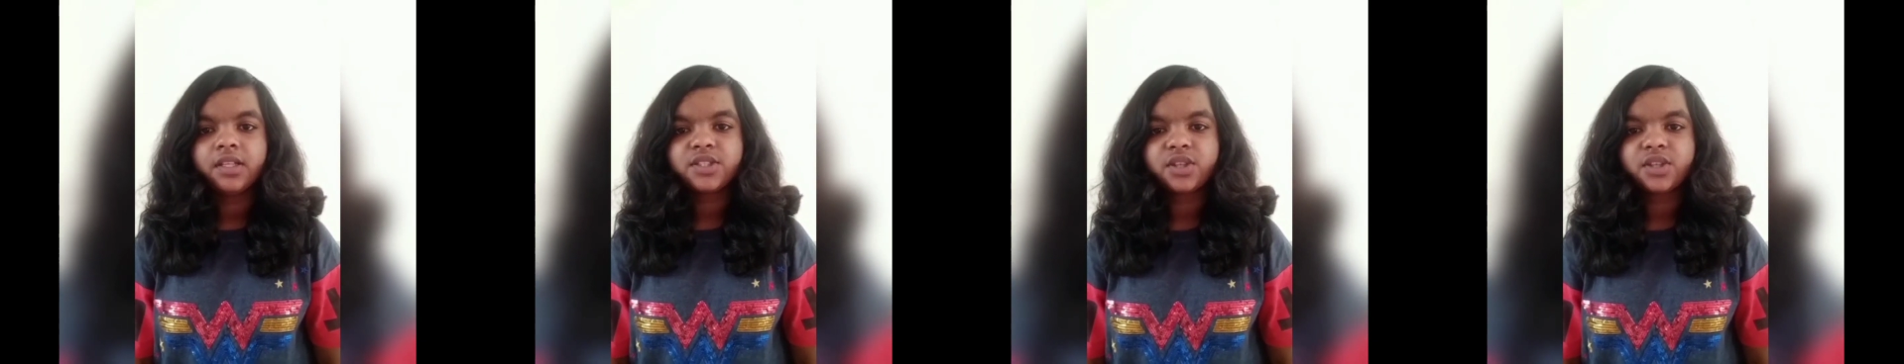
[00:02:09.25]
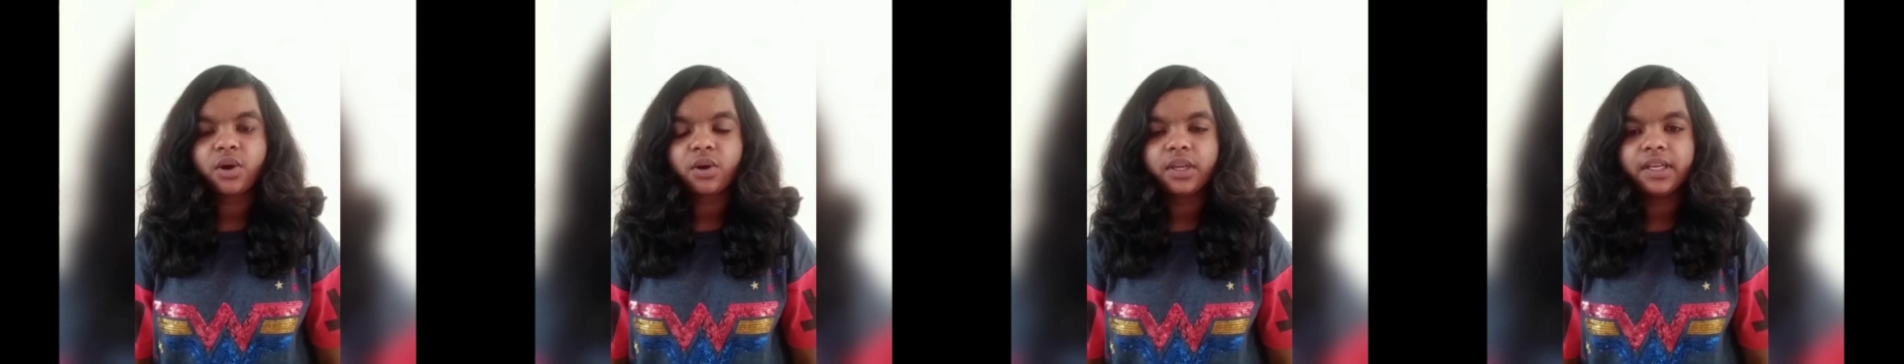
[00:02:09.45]

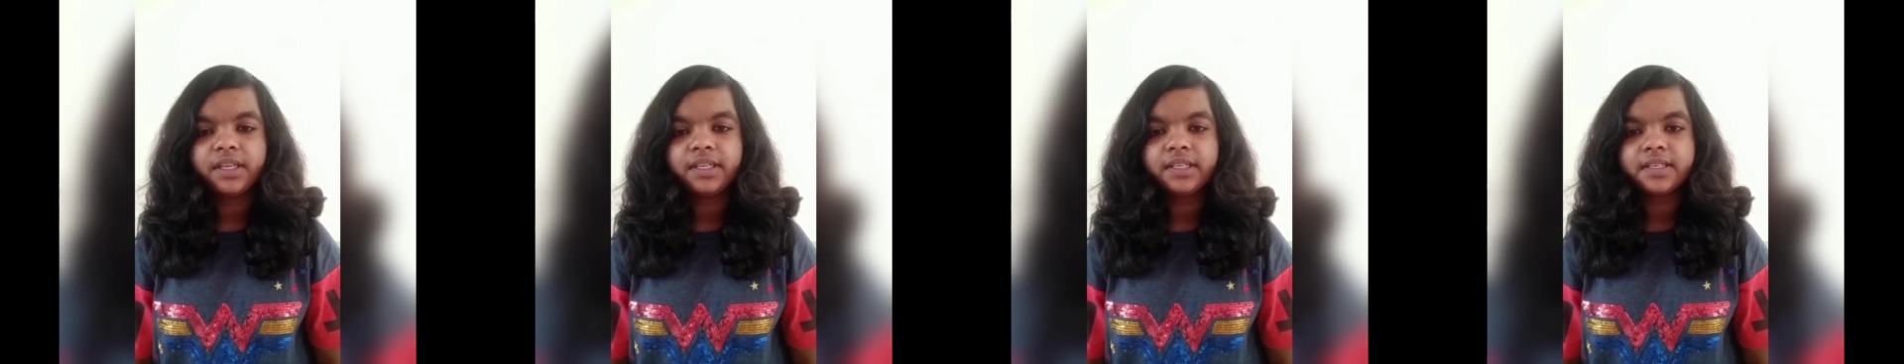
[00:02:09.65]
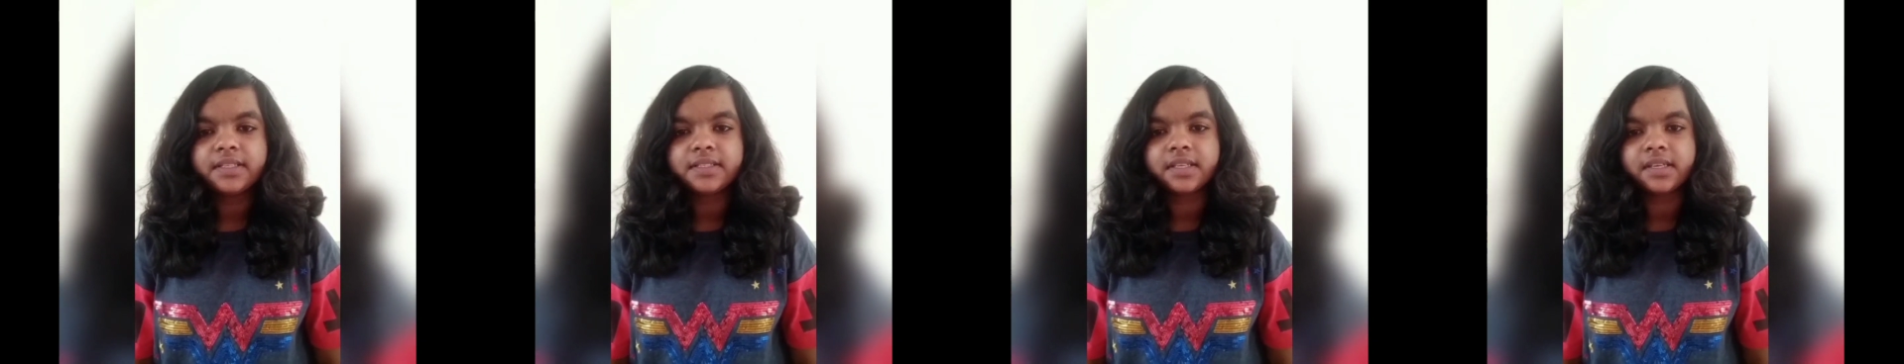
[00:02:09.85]

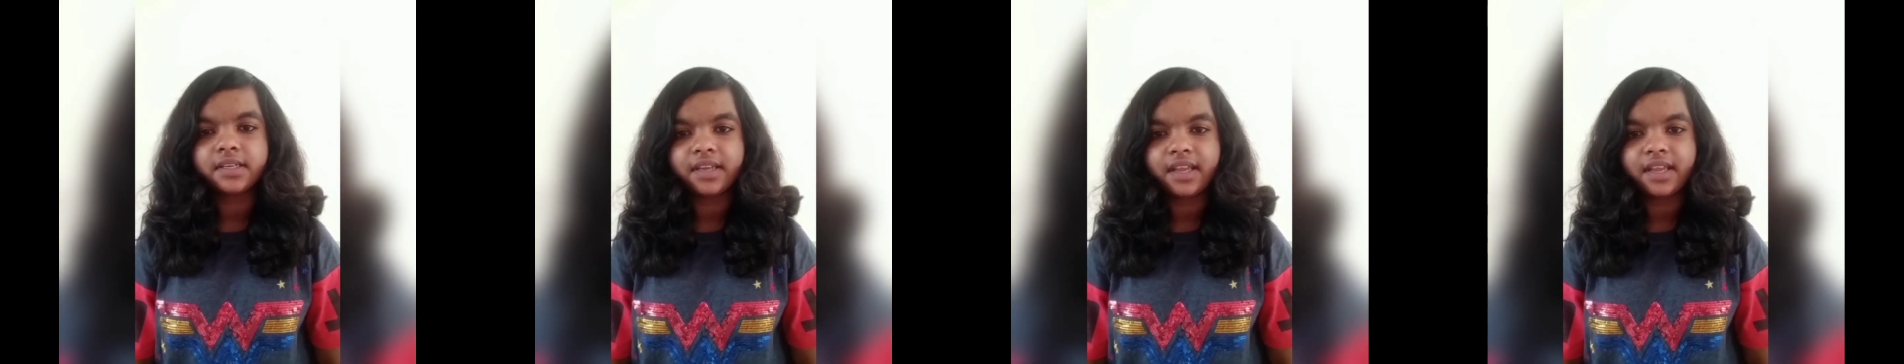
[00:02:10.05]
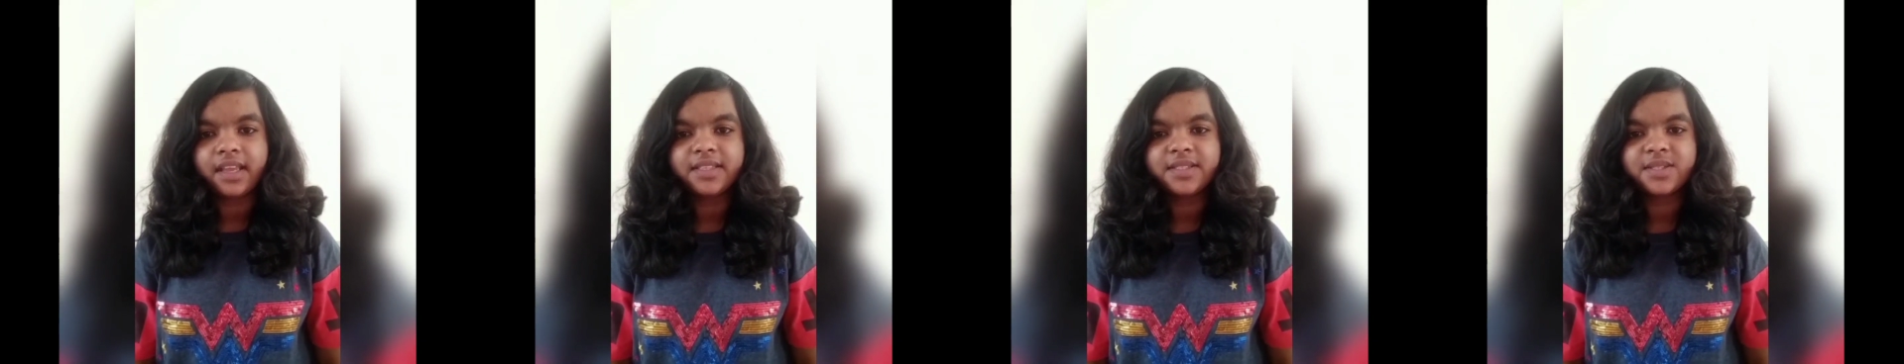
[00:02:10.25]
Chocolate is a
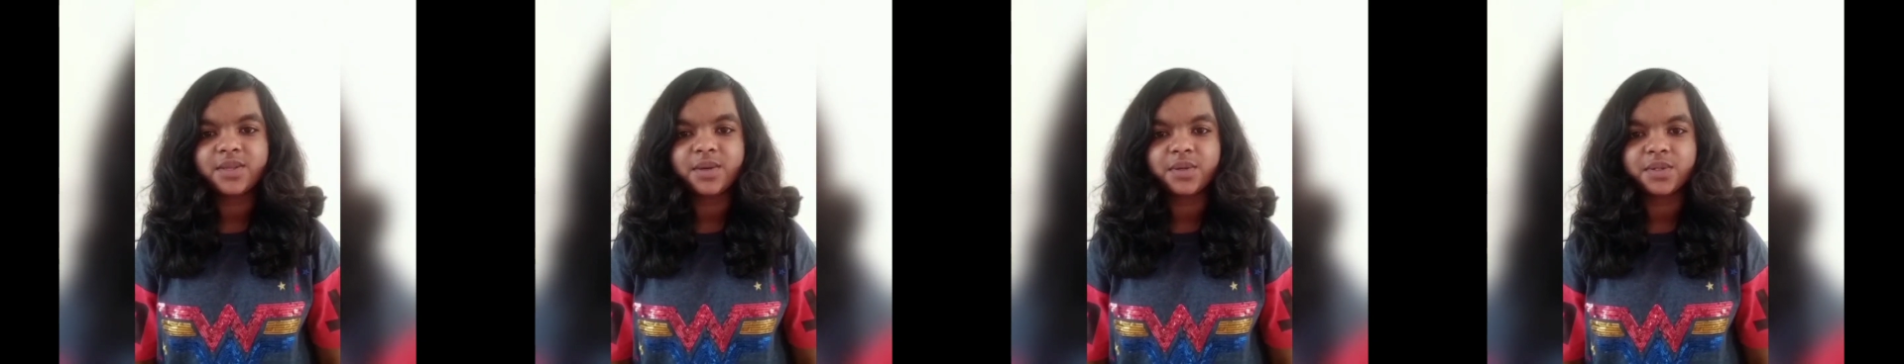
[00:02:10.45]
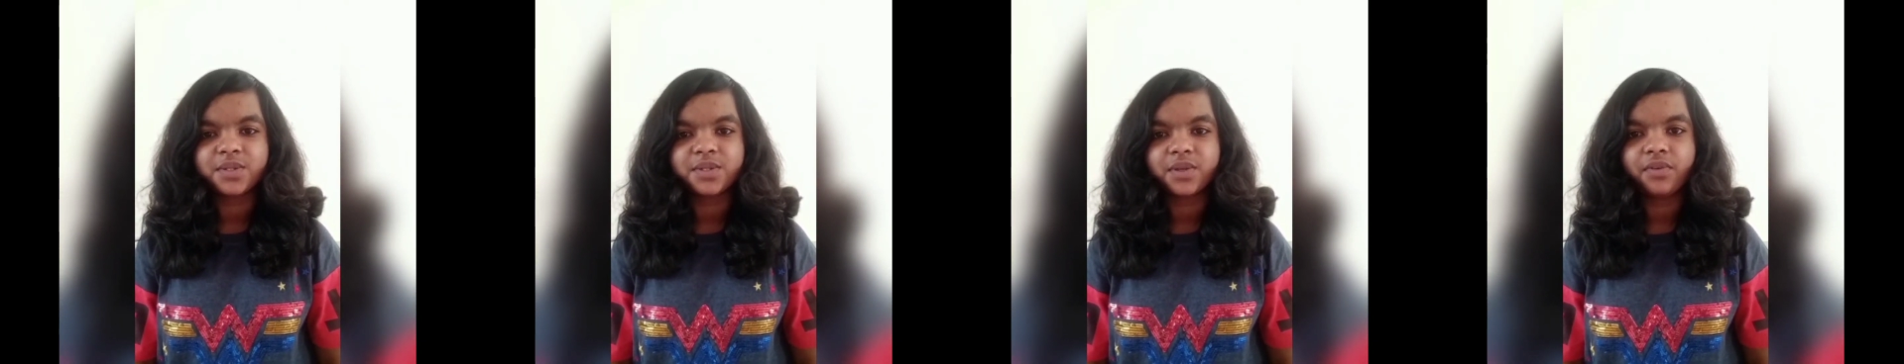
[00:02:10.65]
great
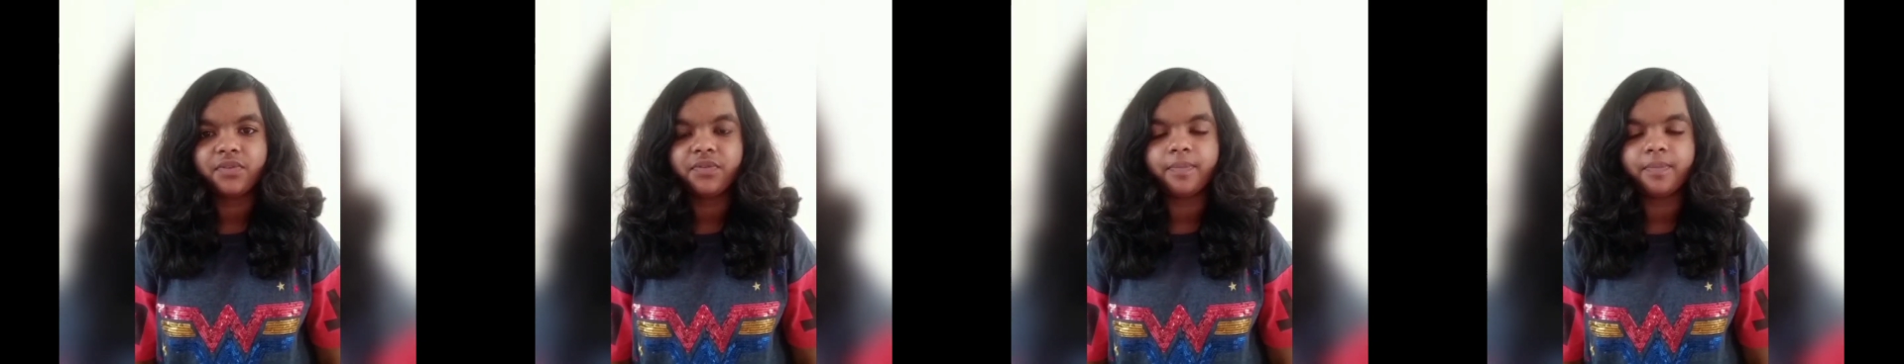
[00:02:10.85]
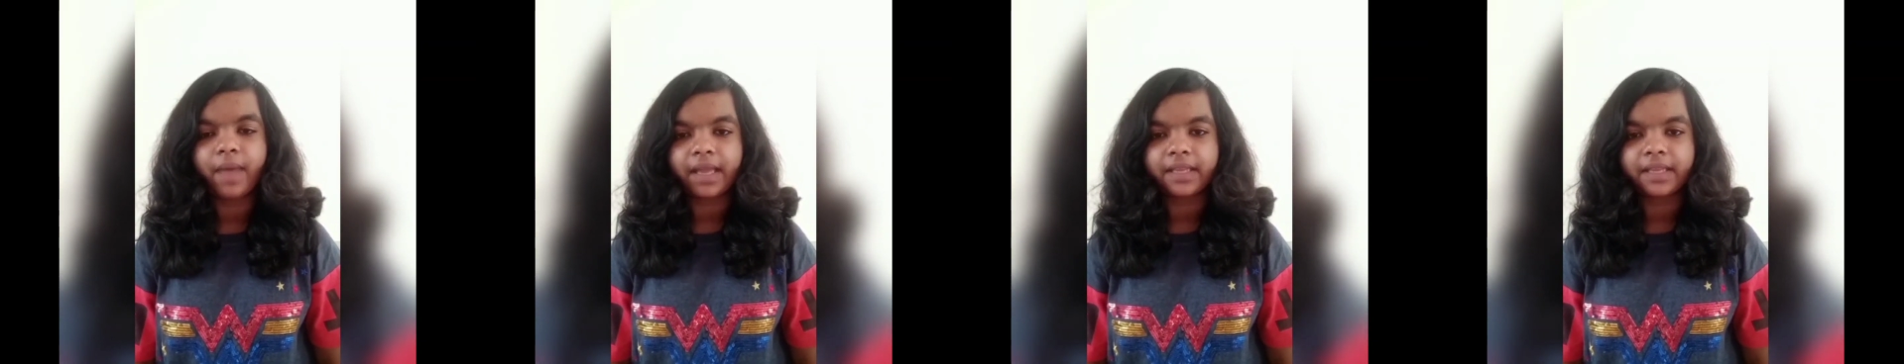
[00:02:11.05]
source
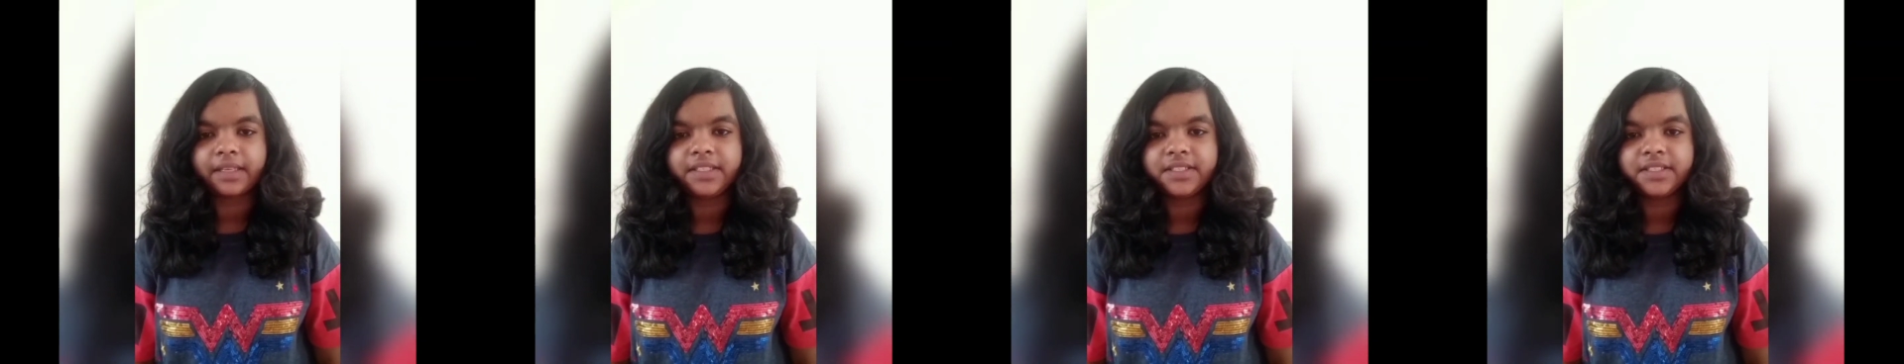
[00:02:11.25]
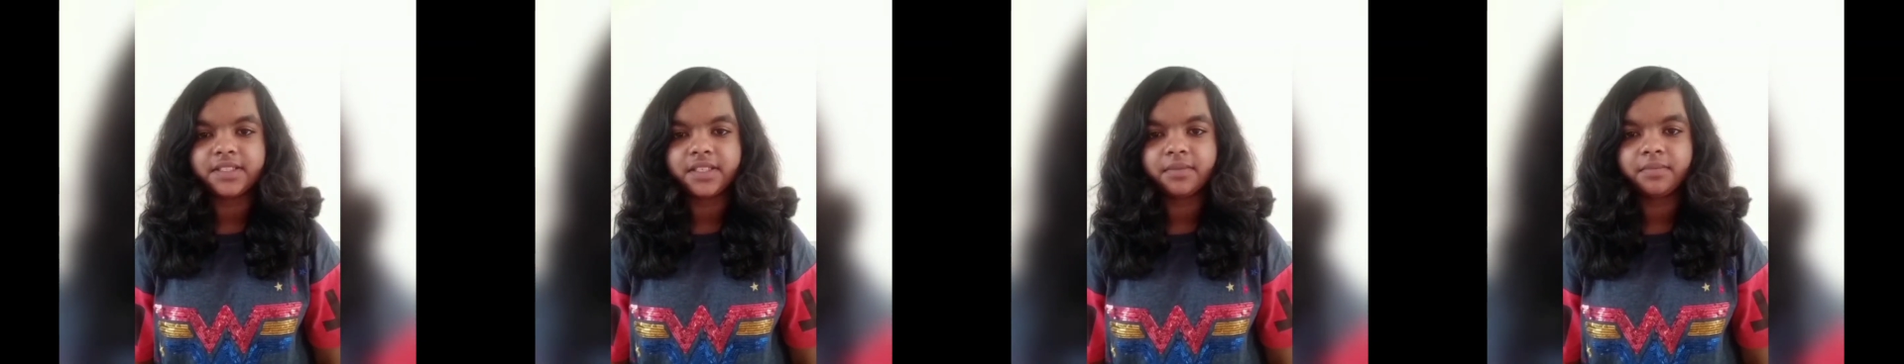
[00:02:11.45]
of
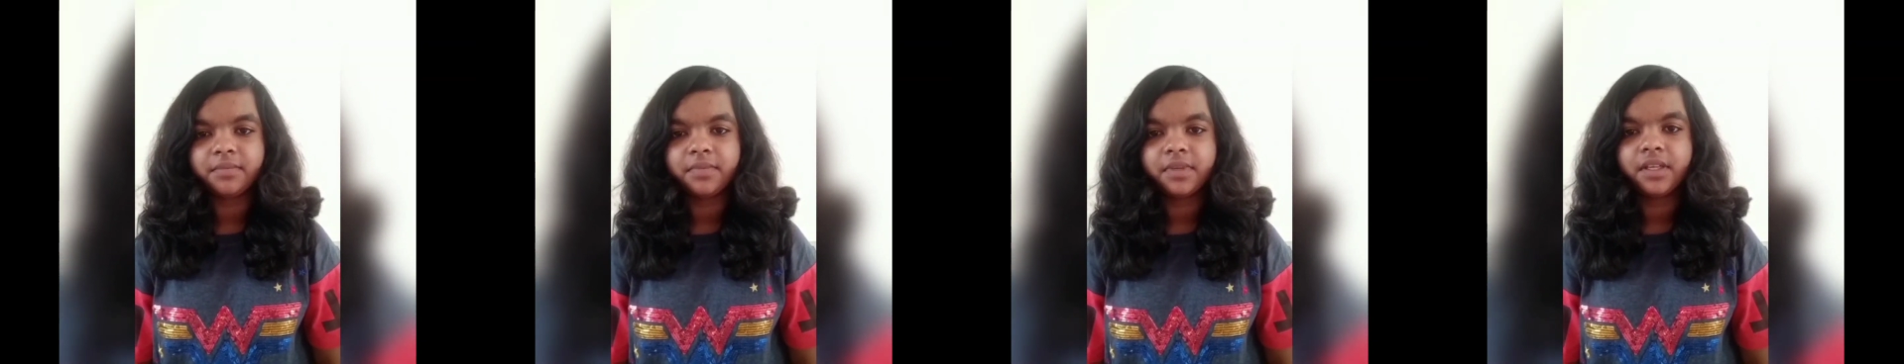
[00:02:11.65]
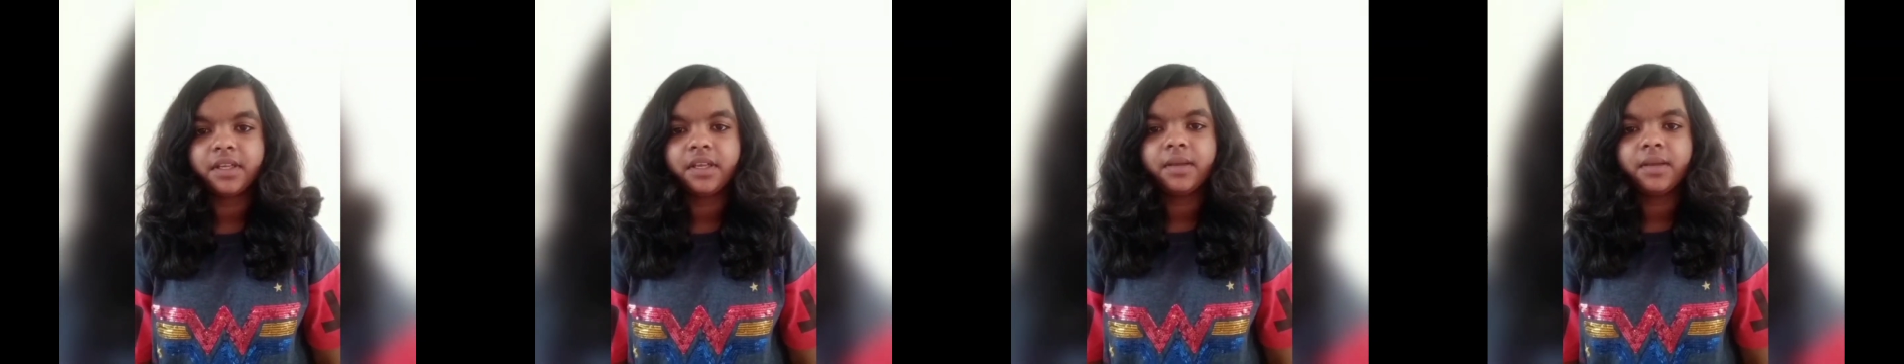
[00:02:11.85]
magnesium,